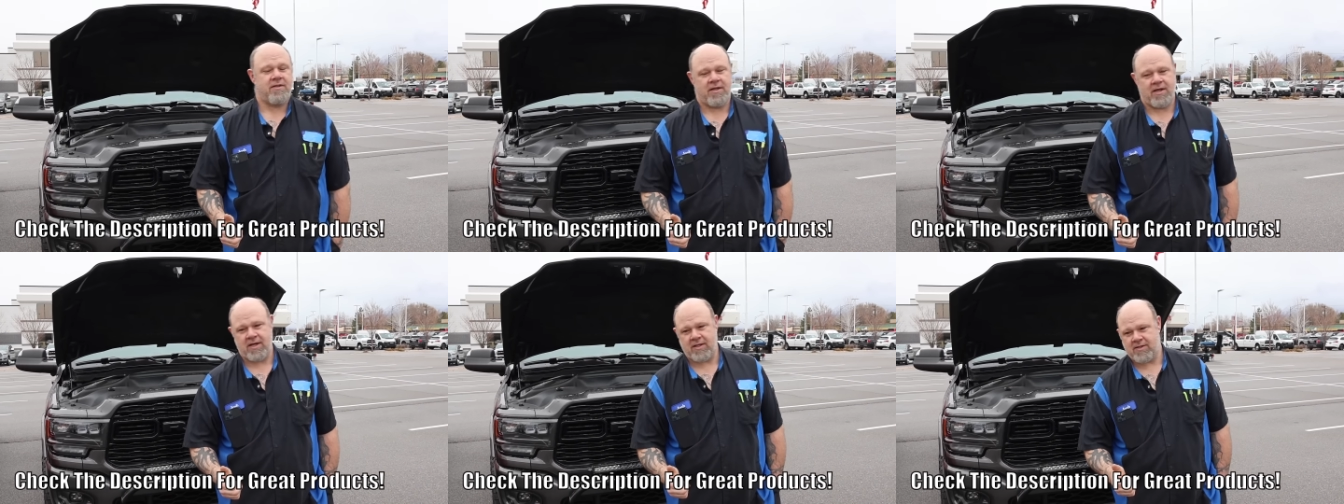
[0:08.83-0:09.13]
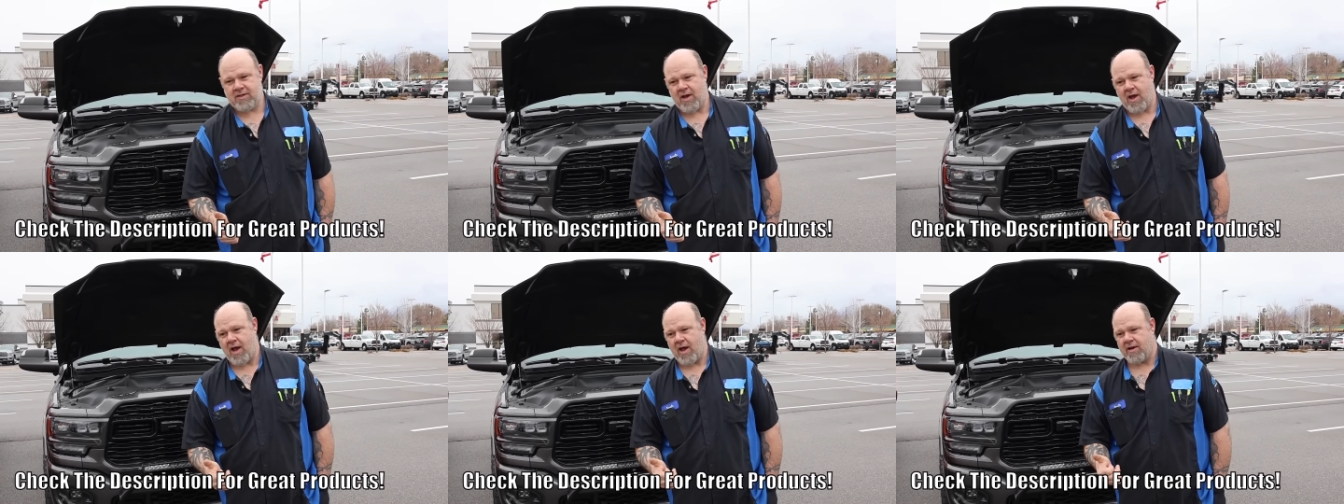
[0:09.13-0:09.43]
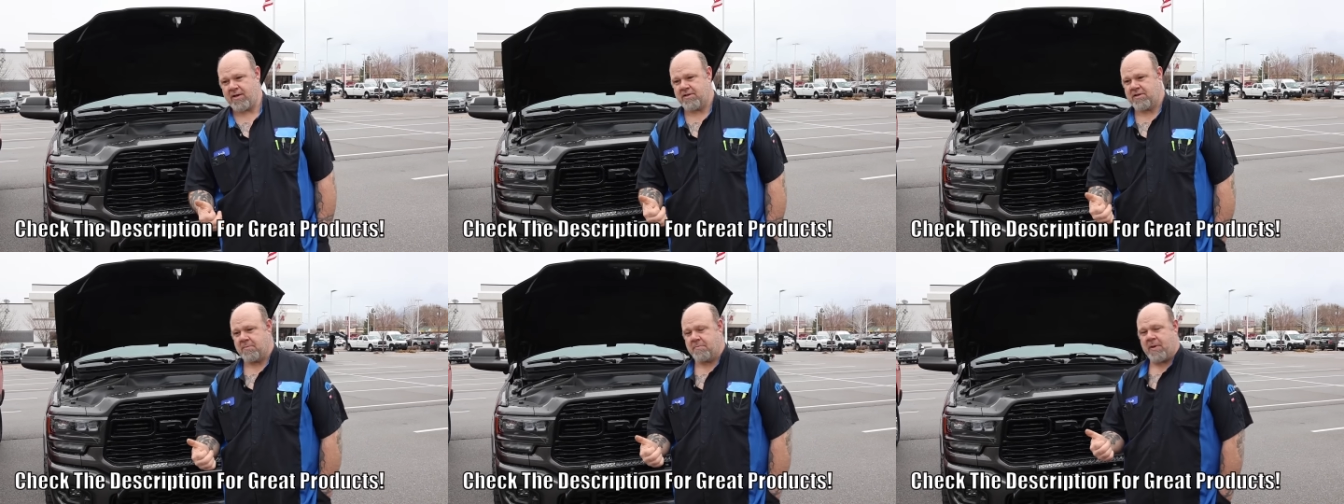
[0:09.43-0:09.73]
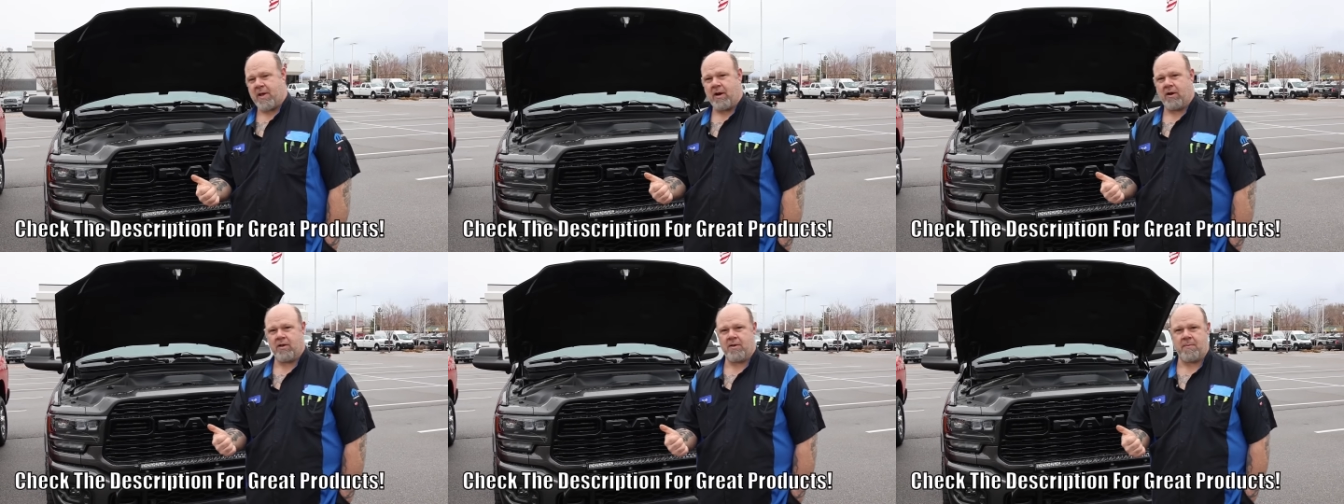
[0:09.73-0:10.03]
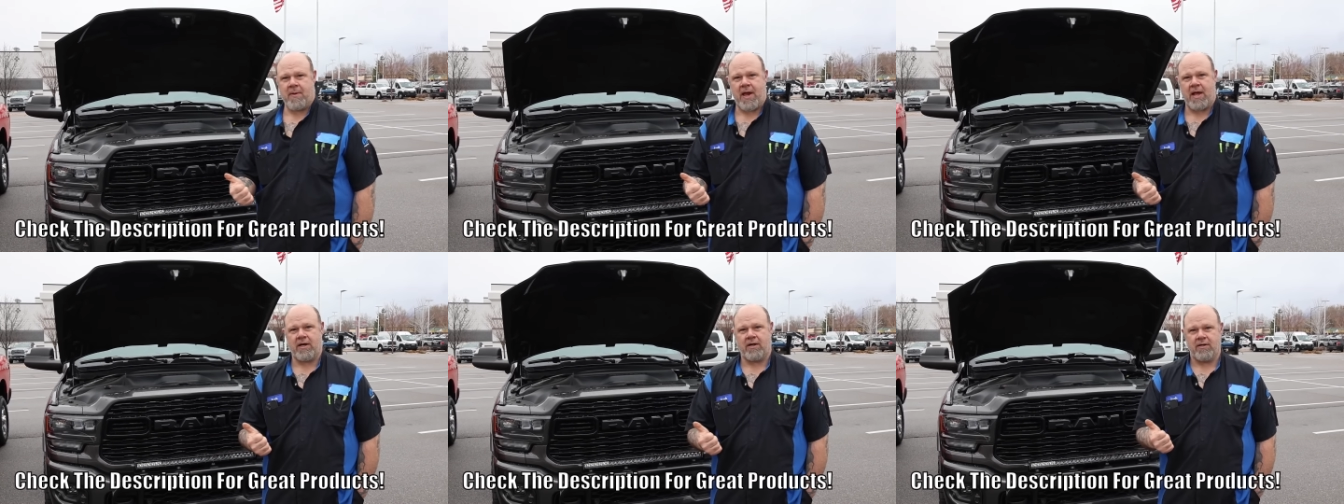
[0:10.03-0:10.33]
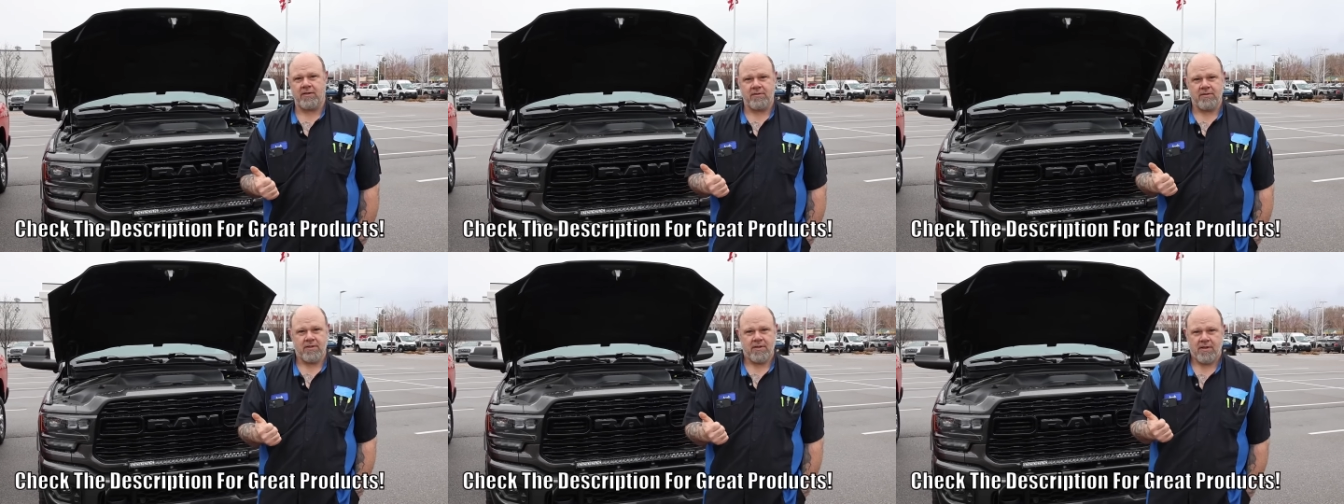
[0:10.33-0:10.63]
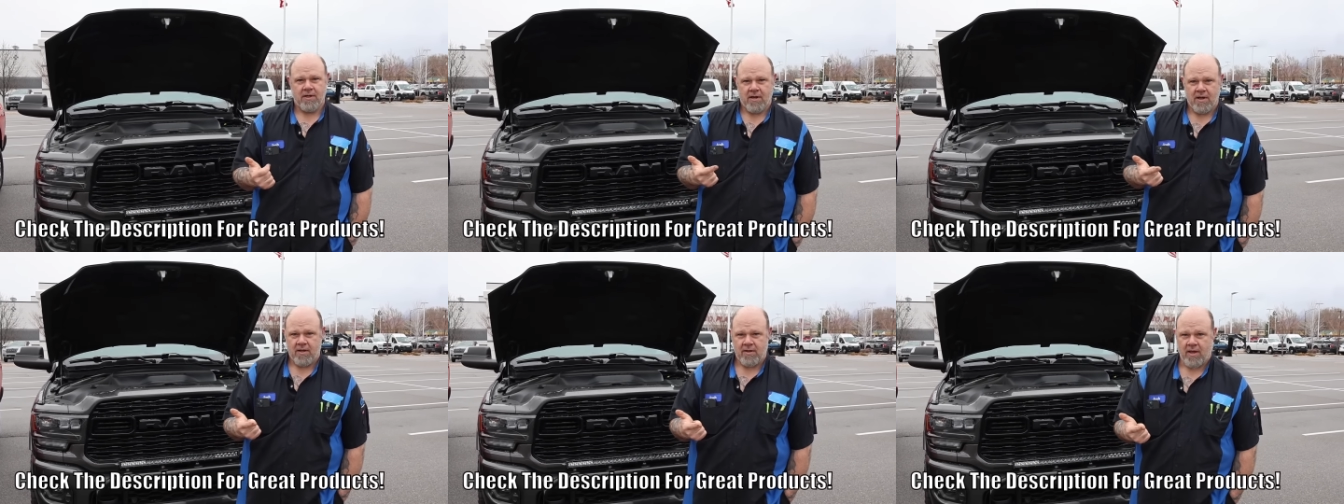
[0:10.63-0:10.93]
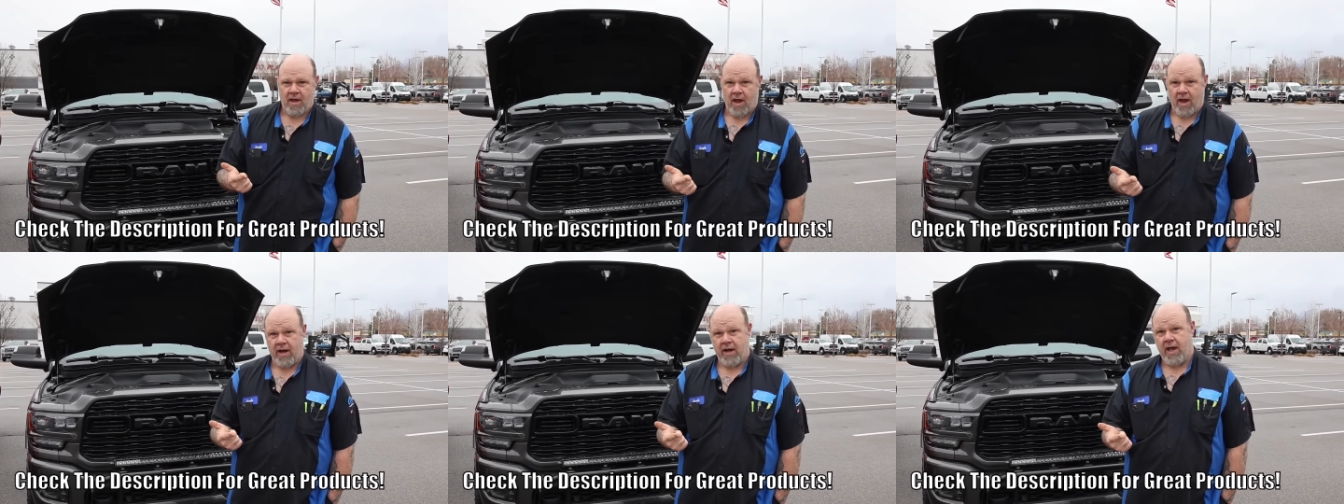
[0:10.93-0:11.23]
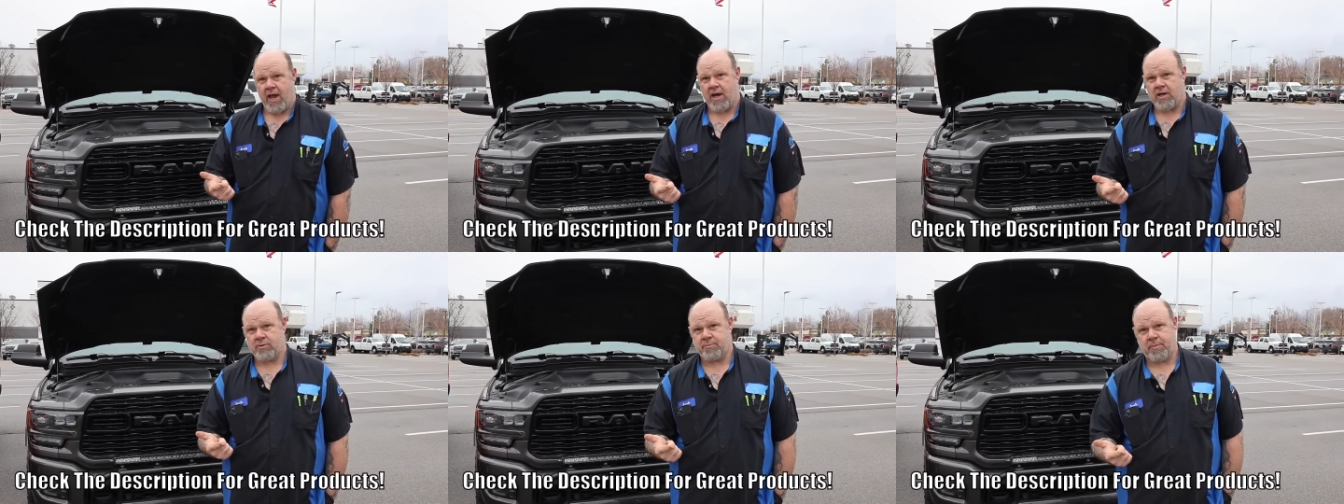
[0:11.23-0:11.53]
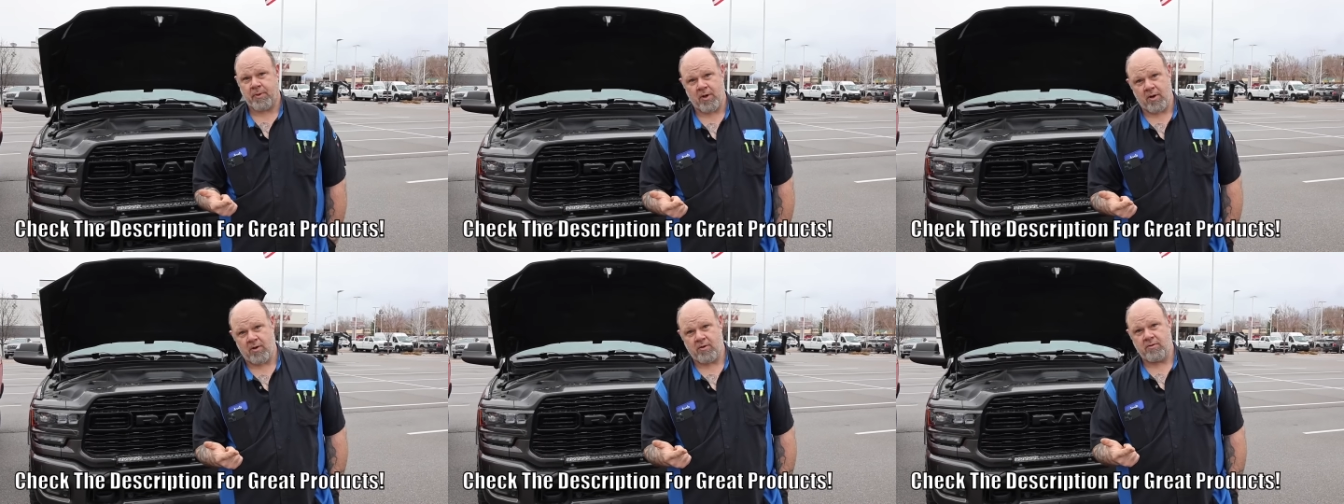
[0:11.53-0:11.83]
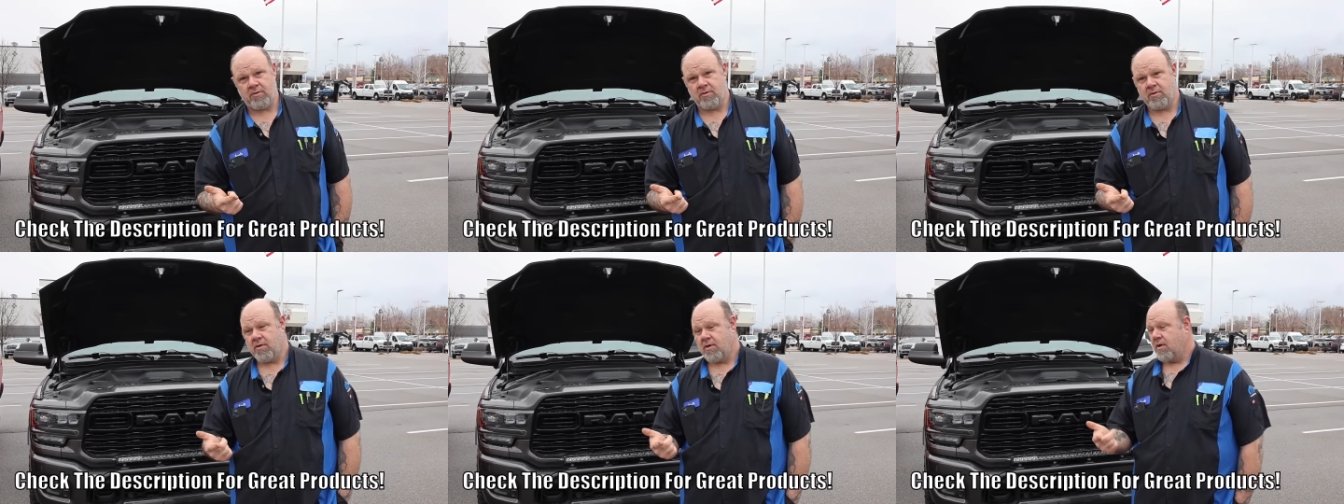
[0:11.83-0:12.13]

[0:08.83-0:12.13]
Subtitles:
It's gotten the pedal commander, the Idash Pro,